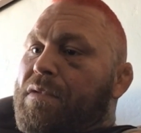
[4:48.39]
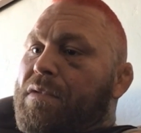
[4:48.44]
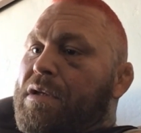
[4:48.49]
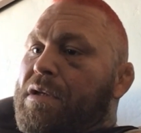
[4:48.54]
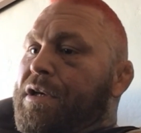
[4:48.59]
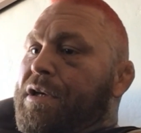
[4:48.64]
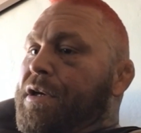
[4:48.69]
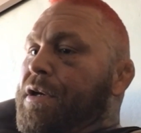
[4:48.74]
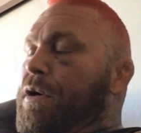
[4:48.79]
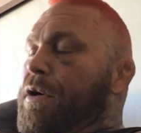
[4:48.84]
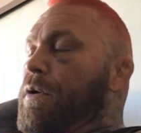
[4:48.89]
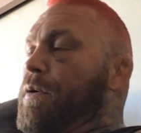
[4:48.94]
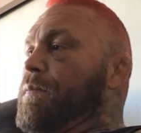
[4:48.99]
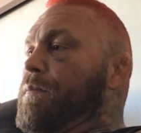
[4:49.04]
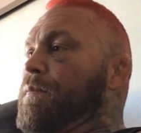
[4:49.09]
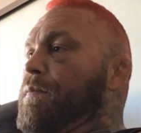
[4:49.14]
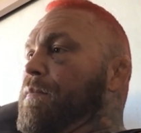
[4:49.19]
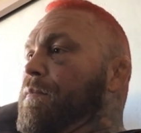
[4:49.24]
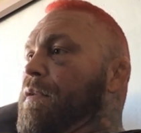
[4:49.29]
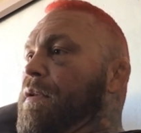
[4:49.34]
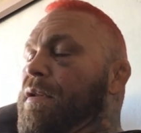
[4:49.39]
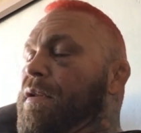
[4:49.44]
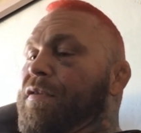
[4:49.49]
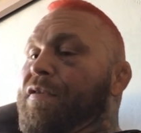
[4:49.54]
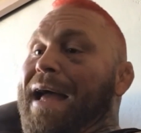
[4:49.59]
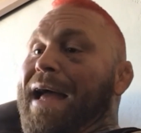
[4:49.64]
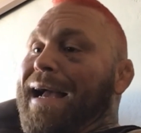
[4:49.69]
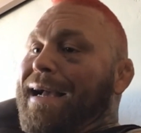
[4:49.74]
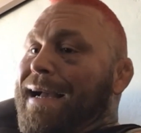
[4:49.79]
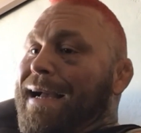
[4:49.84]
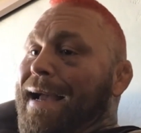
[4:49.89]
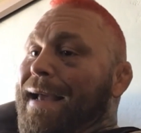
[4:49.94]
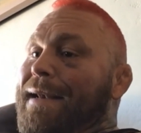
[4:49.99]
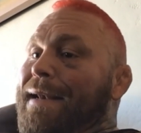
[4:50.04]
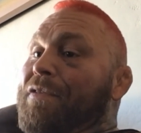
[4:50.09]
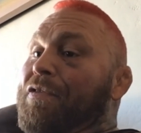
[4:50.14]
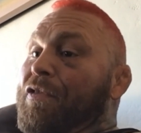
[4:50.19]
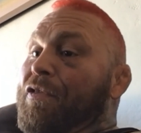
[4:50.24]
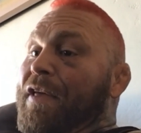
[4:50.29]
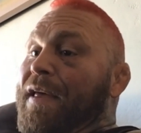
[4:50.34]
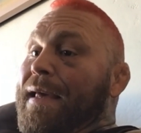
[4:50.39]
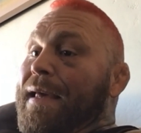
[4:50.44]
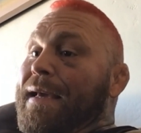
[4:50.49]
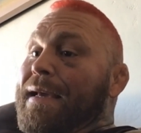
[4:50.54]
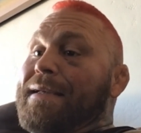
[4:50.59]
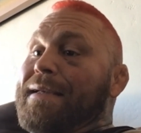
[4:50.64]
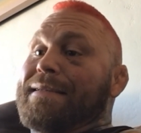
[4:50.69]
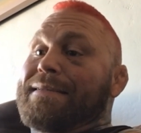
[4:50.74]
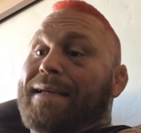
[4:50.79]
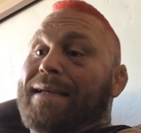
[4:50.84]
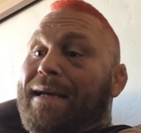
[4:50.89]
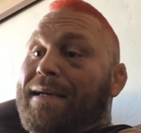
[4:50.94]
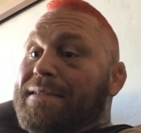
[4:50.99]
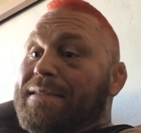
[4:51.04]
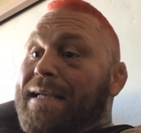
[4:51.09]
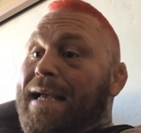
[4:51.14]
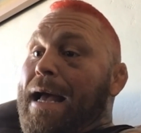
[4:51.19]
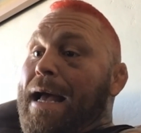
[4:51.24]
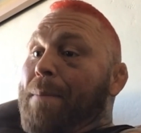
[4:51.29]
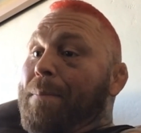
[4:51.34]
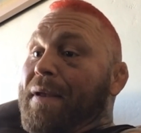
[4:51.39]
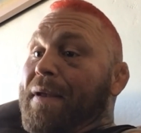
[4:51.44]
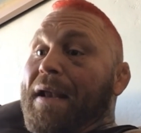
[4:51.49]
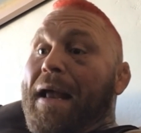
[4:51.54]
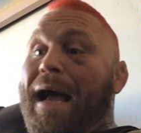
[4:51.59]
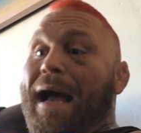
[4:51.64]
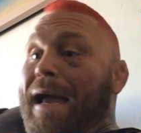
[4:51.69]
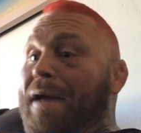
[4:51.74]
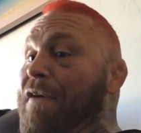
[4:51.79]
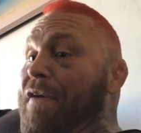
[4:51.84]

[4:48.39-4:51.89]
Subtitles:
you know, that kind of thing does happen. I've